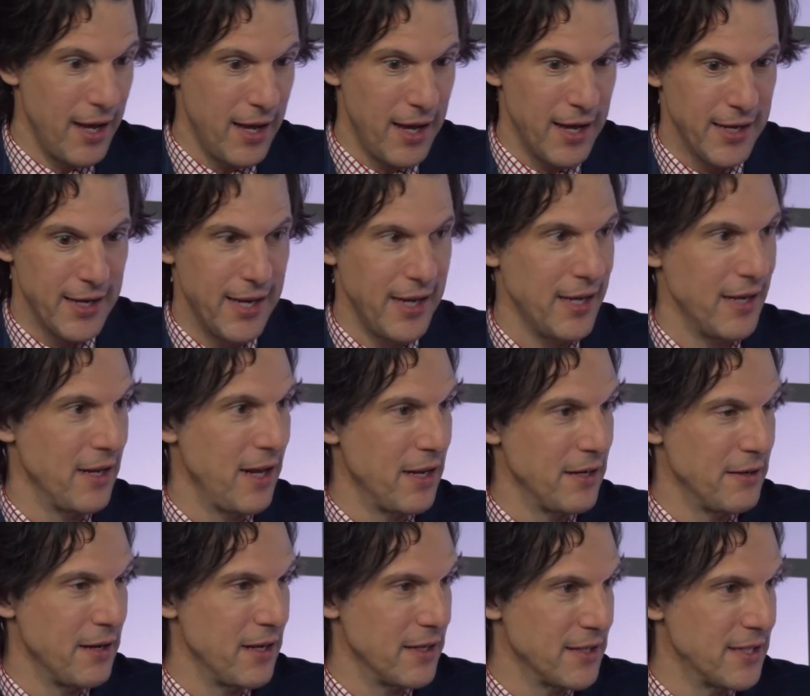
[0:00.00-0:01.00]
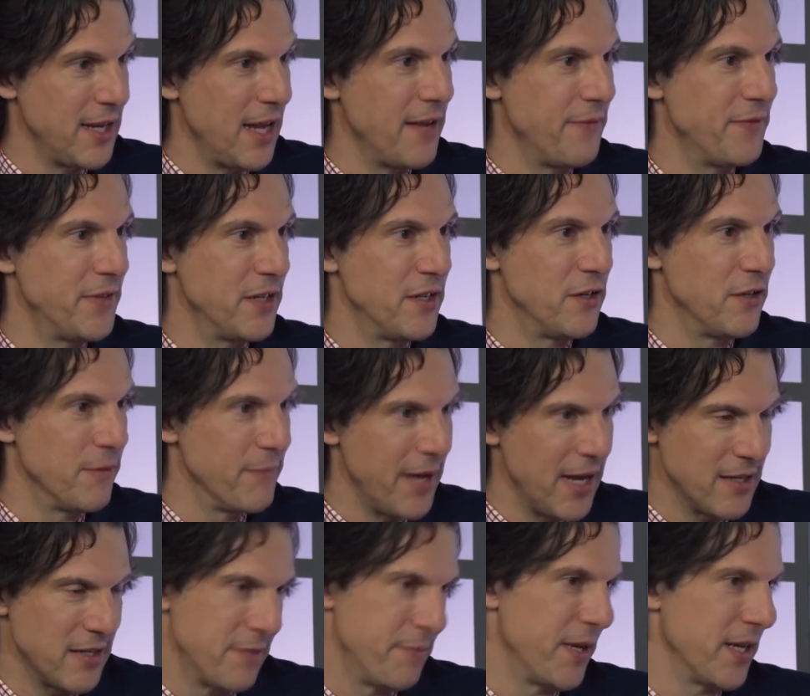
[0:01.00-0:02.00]
I'm not safe to do a
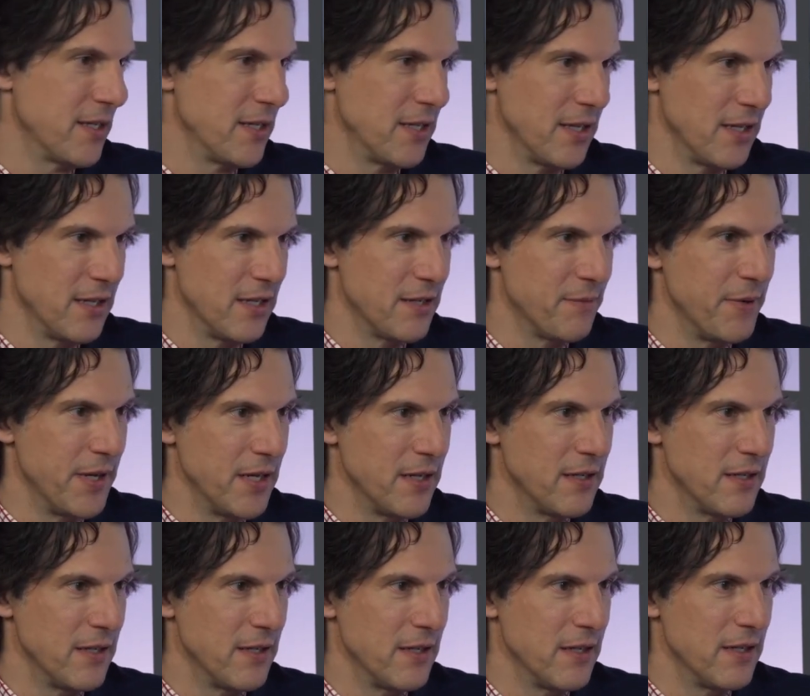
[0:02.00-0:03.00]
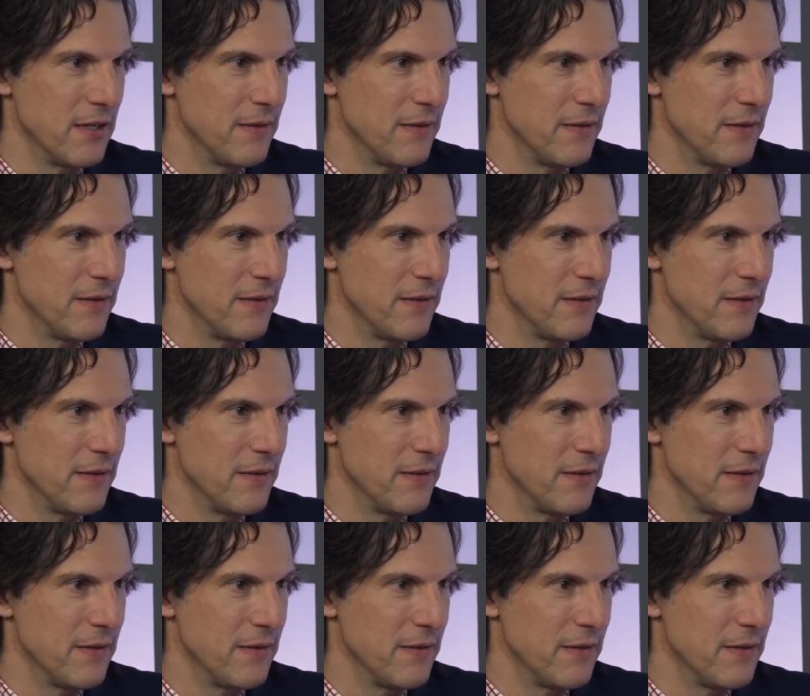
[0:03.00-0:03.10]
mastopexy in this patient?